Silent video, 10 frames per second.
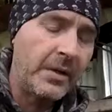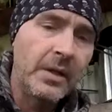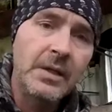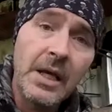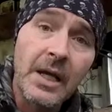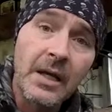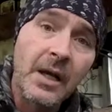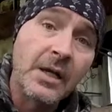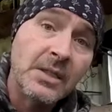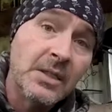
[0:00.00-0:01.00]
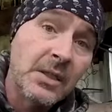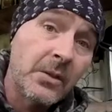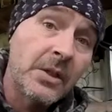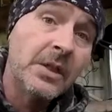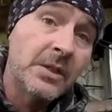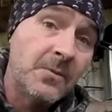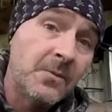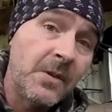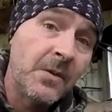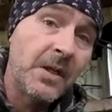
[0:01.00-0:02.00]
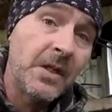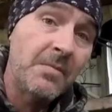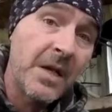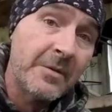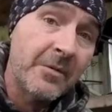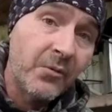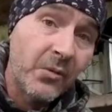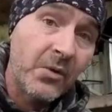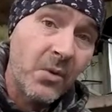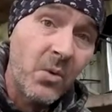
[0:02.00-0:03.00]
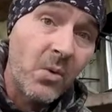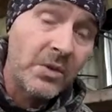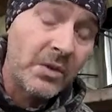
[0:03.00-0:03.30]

Yeah, I consider it interfering in a matter before the court.